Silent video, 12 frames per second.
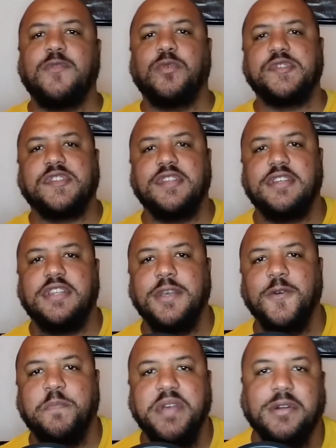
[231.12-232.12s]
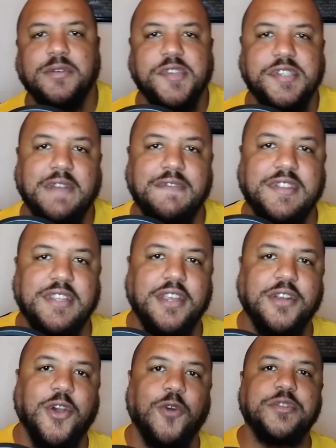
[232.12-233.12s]
what's the deal, Pickles? Is
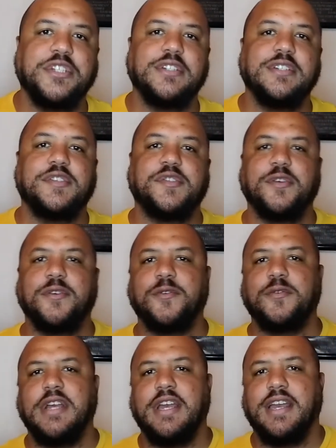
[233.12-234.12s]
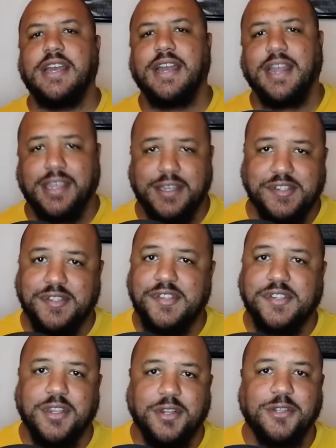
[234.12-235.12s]
everything kosher? So I guess
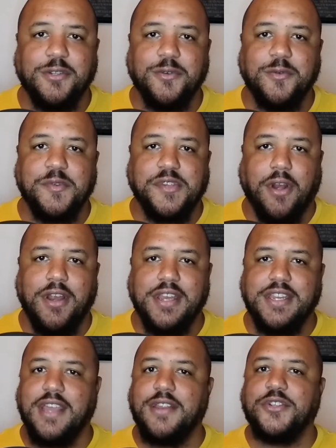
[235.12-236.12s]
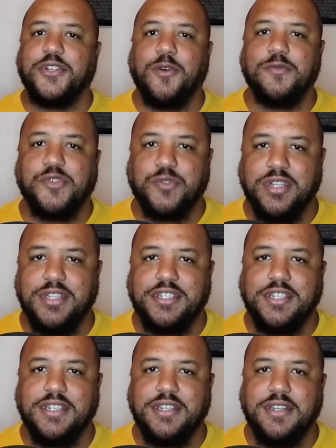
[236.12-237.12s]
this concludes our Indiana Jones
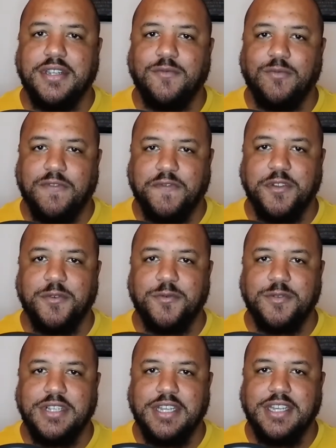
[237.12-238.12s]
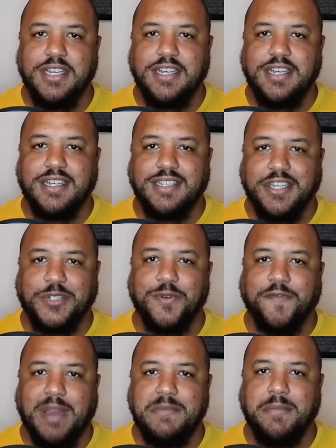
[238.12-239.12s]
trilogy review. Unless you
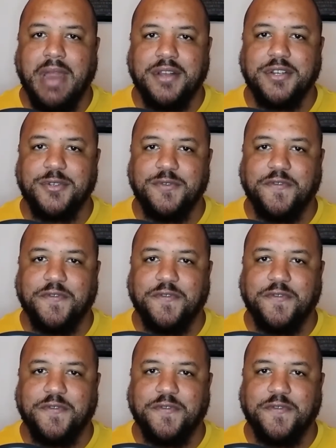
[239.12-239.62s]
invite me back to do